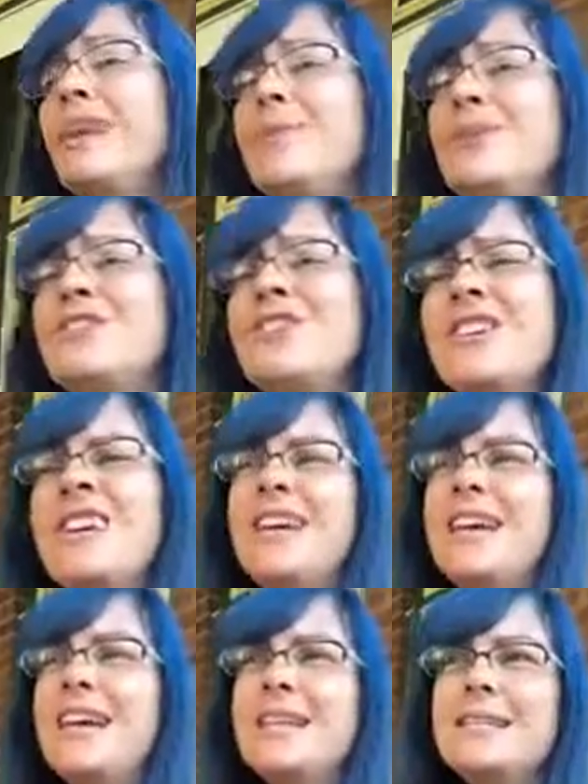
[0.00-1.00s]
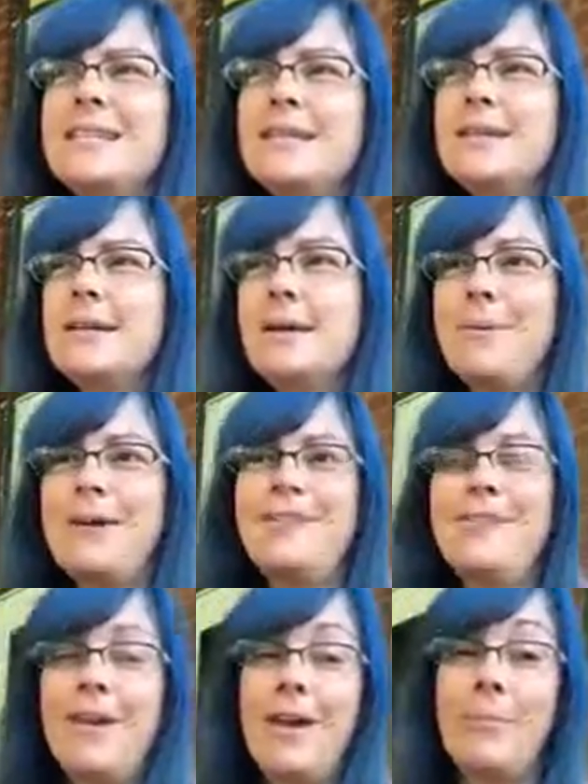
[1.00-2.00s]
which is,
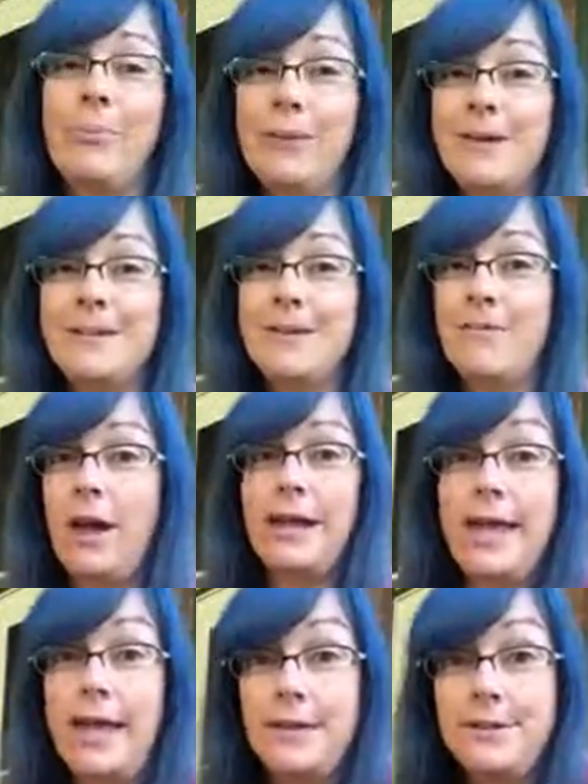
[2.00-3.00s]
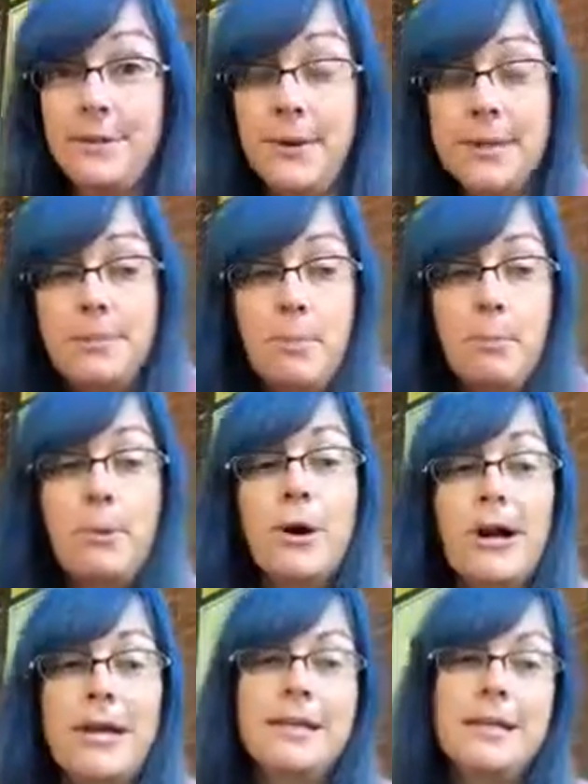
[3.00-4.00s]
impressive. I can't do it,
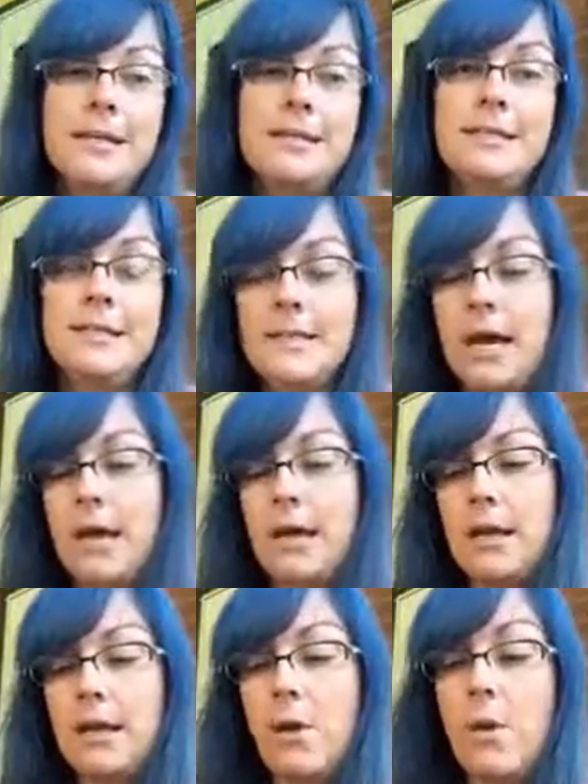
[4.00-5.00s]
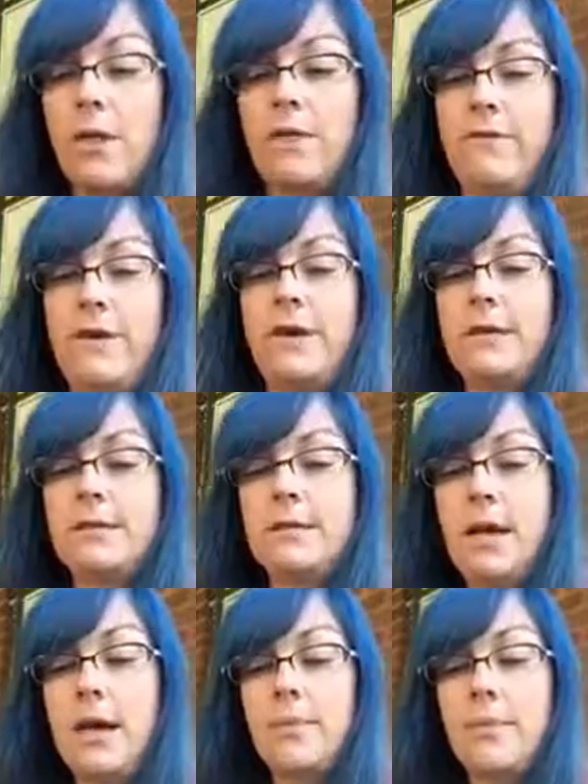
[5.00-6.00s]
but it's not a qualifying
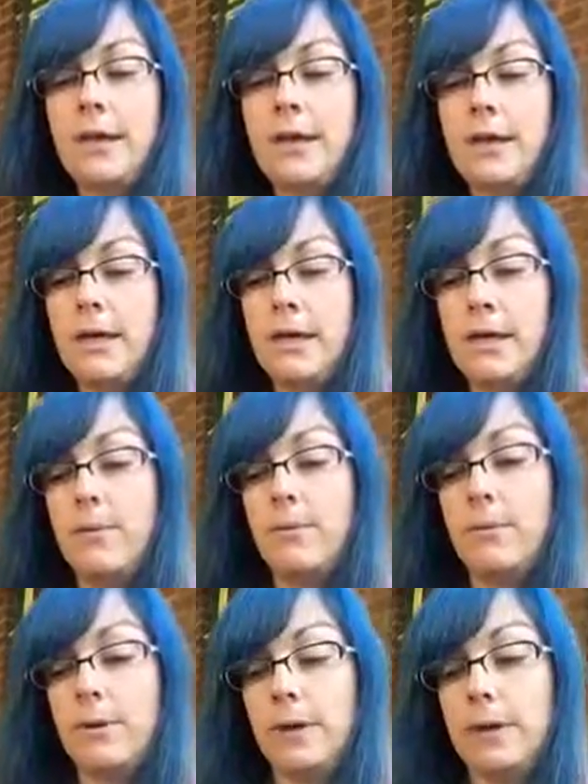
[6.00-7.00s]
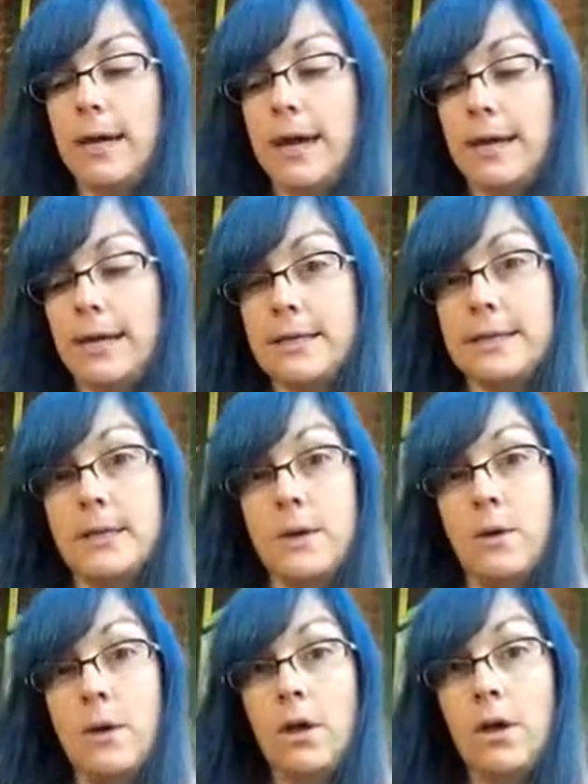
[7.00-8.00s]
time like he would really like. And
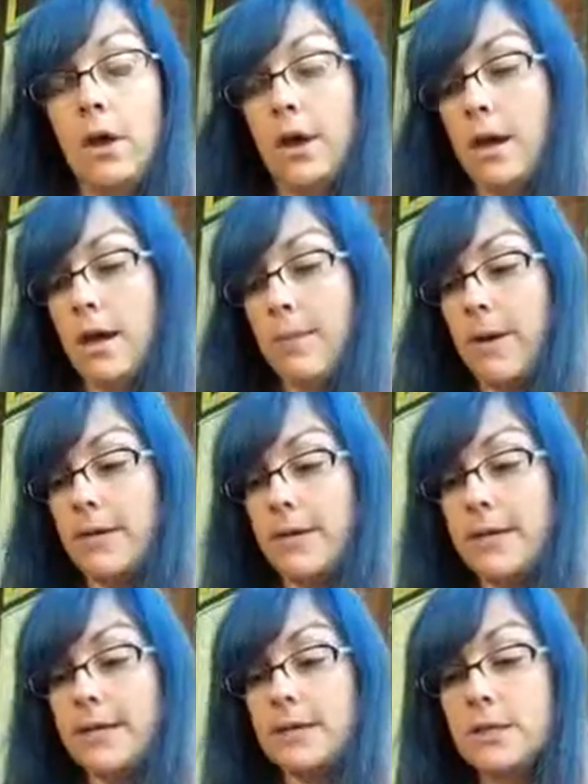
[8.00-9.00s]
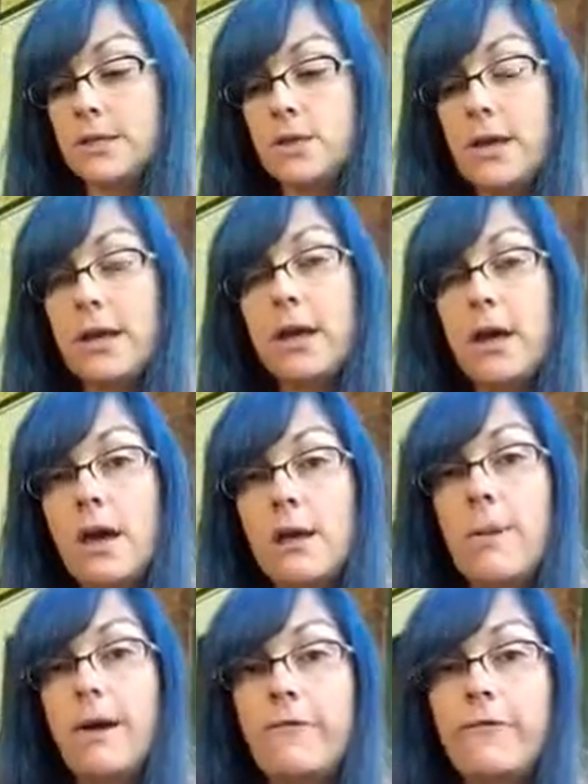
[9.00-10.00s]
so I think he's going to try to cut
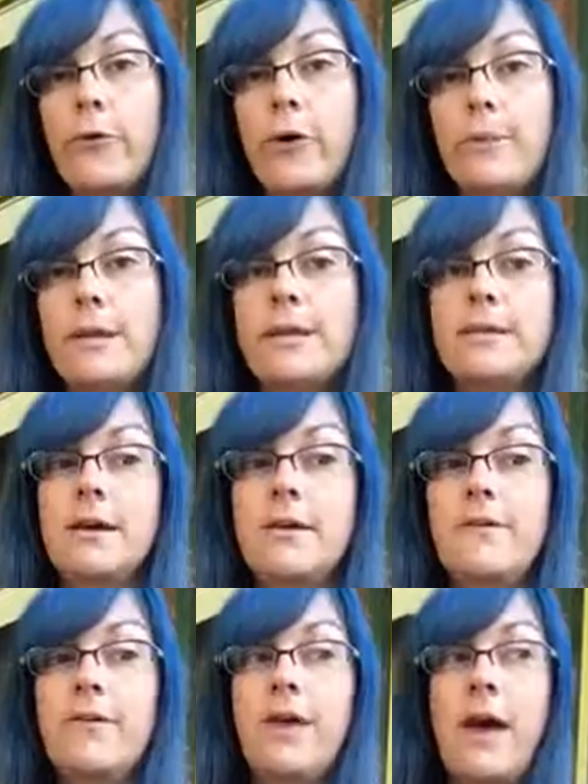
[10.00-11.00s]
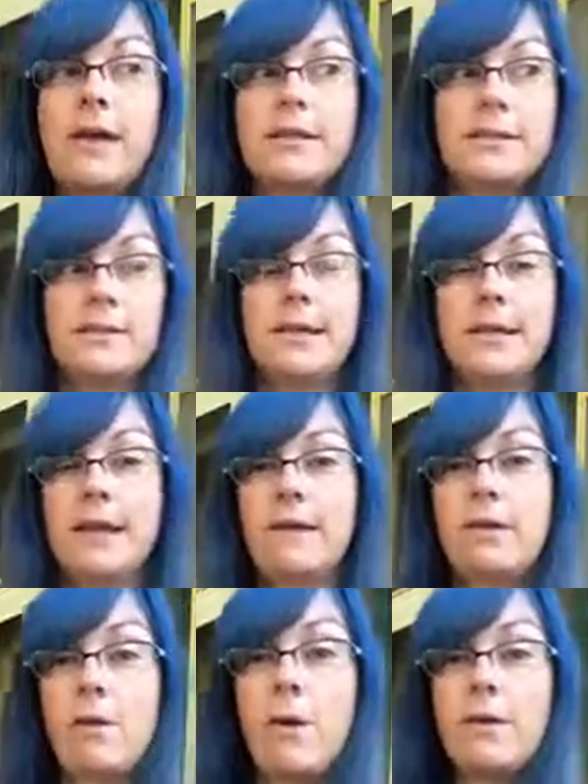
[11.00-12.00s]
about 4 minutes off of that so he can
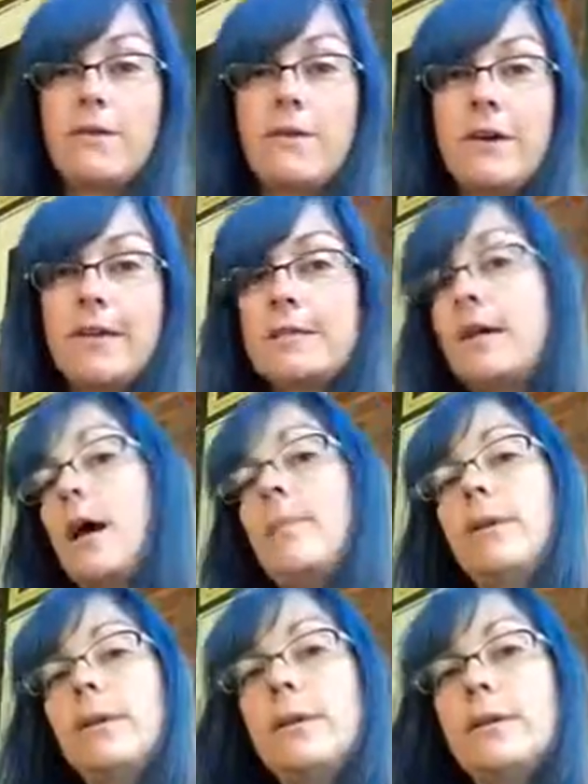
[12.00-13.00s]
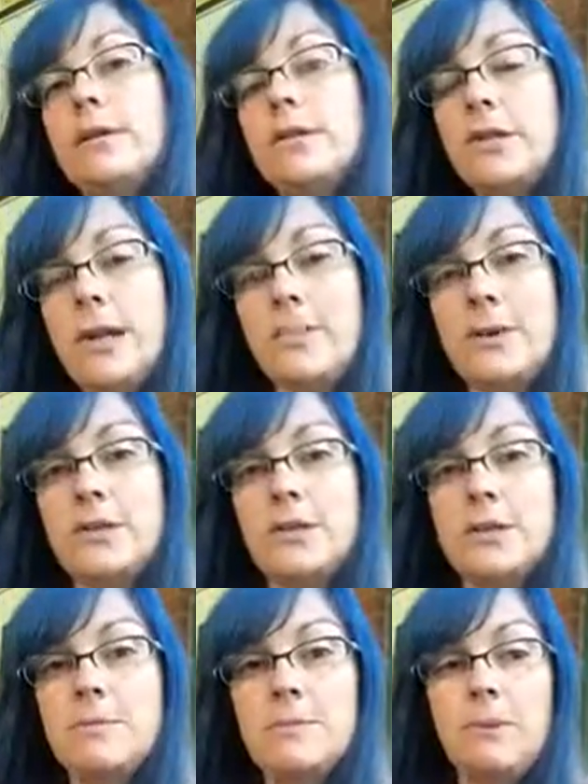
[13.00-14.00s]
have a qualifying time and go to the
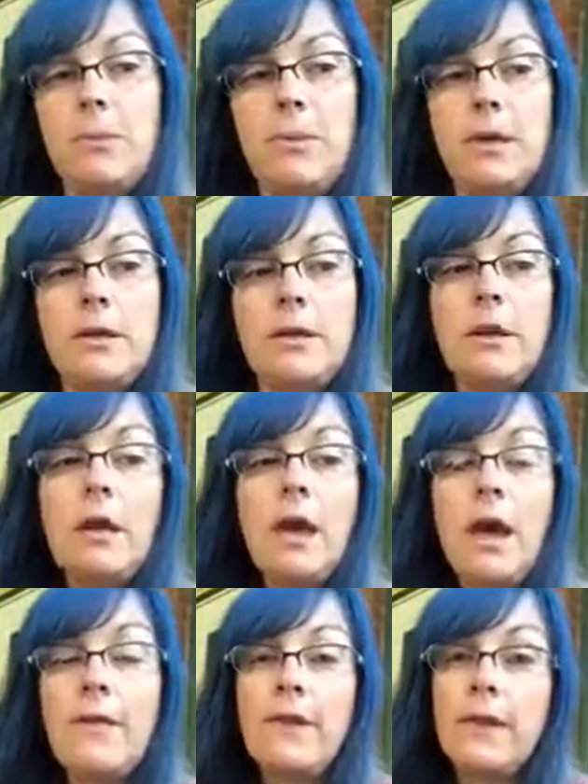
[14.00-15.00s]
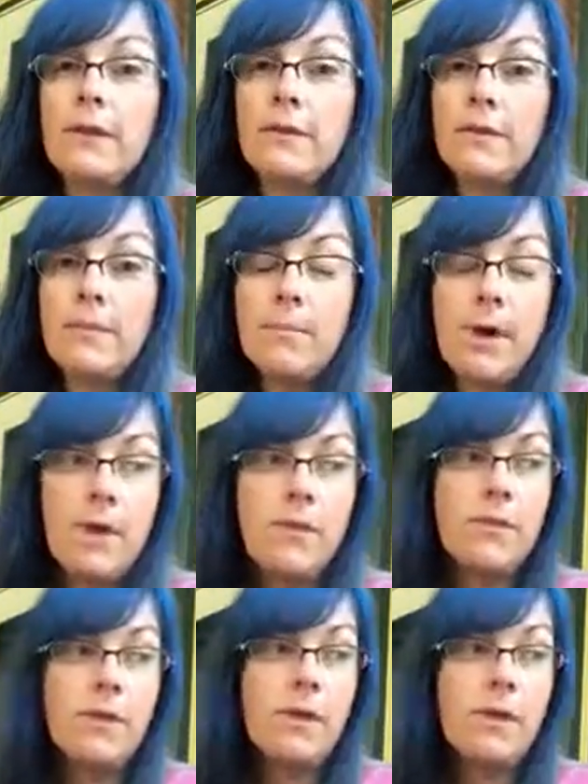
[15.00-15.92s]
championship swim meet at the end of the month.